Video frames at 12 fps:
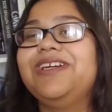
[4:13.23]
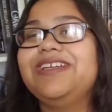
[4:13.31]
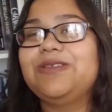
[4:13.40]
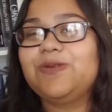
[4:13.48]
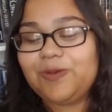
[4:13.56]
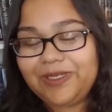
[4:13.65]

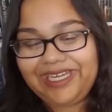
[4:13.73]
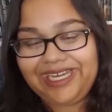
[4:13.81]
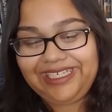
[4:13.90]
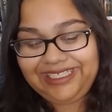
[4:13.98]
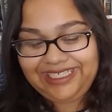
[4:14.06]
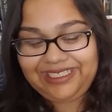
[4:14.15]
is what
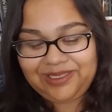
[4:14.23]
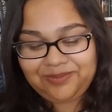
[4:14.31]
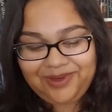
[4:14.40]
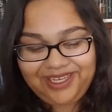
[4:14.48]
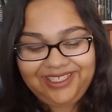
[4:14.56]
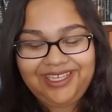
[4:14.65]
I need in
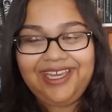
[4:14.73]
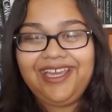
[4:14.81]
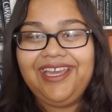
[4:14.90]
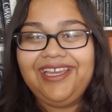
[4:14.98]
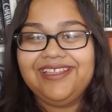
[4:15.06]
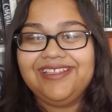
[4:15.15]
my
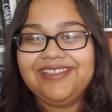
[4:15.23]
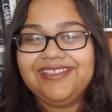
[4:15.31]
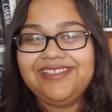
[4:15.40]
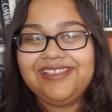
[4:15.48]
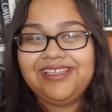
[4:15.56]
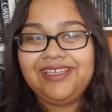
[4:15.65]

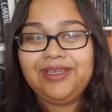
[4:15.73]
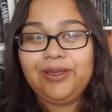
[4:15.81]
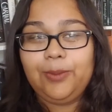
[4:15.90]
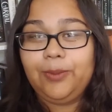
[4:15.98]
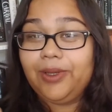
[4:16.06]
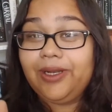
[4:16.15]
hands,
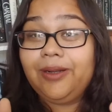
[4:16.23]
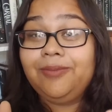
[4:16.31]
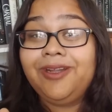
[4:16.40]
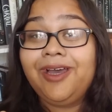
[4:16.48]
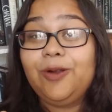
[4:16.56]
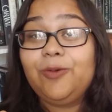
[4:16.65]
but I'm
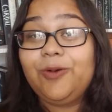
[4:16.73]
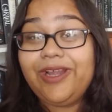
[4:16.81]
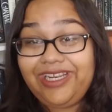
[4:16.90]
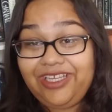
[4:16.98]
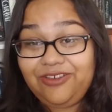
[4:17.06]
not ready